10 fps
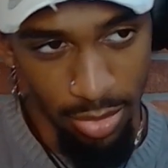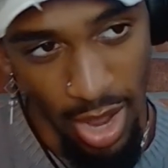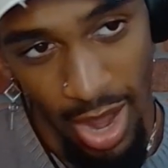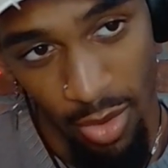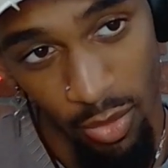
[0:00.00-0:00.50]

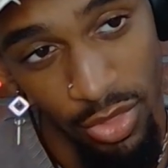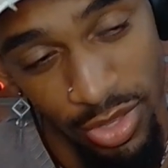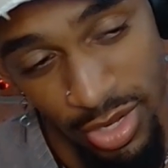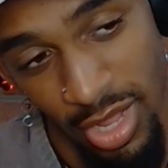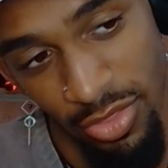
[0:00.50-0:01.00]
but I will
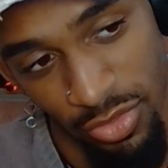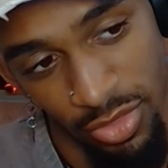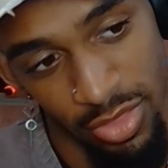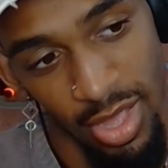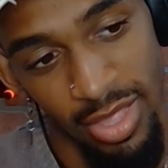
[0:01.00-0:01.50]
acknowledge
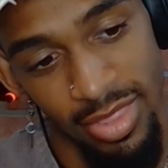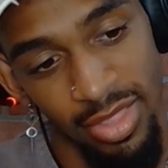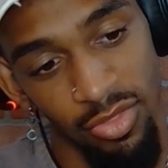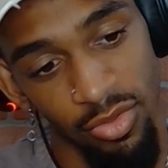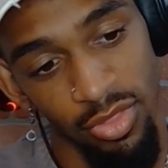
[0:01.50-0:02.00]
the side
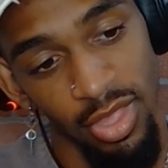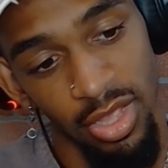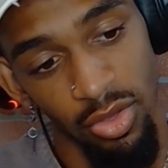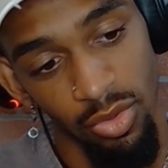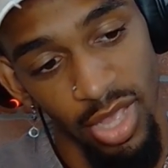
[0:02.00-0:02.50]
that looks
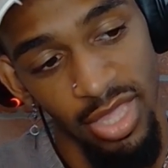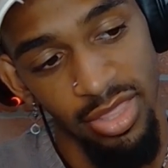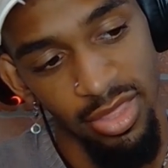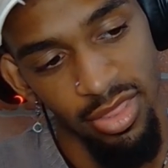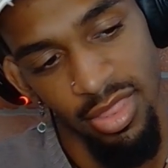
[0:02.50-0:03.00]
like, okay,
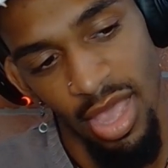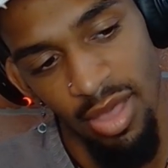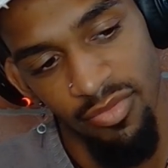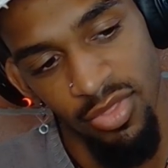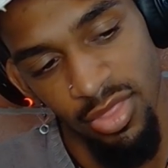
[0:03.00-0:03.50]
this is
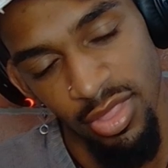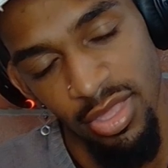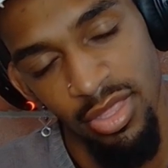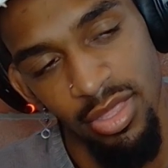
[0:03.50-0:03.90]
obviously